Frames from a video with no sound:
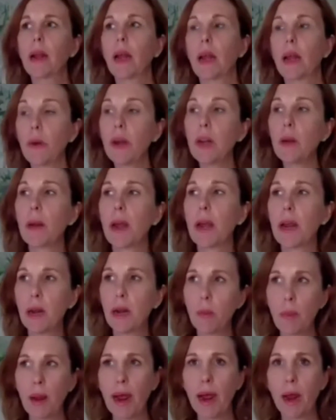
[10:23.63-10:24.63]
in
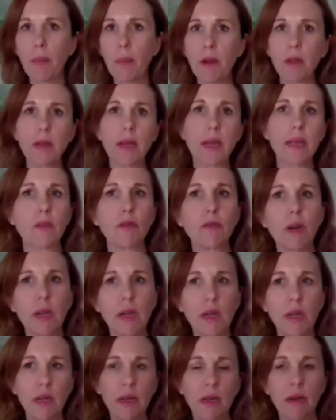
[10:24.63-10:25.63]
a band, because that's
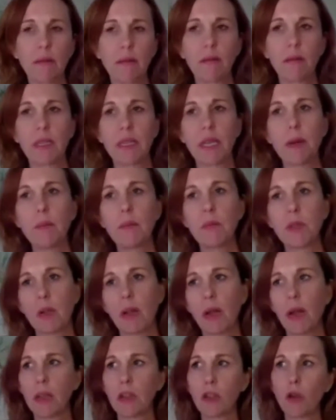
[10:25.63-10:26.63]
really seems
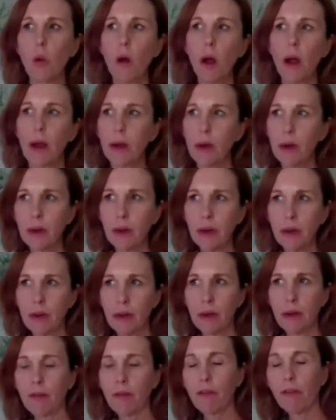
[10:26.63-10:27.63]
like it's quite
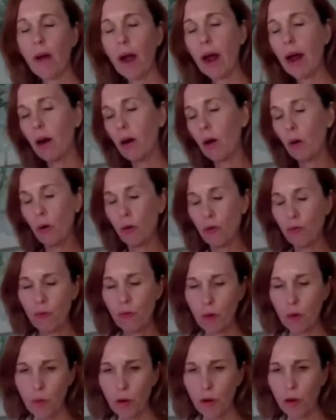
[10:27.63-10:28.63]
far
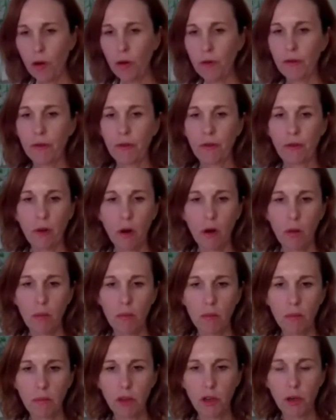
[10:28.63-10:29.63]
removed
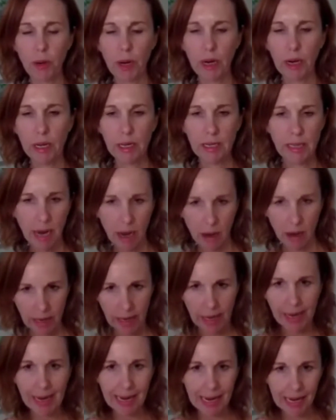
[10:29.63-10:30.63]
from doing your sound
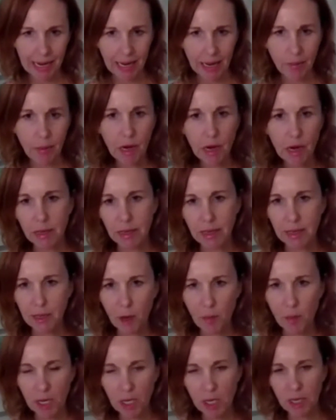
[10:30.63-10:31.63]
healing, because there's
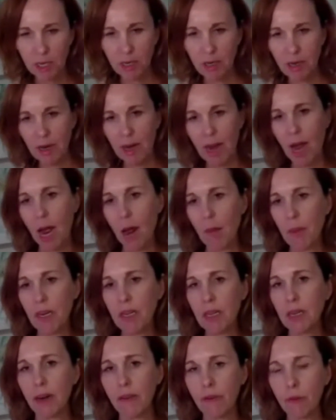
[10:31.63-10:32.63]
so much calming
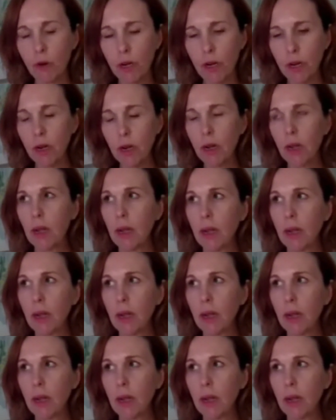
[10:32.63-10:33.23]
stuff. What do you,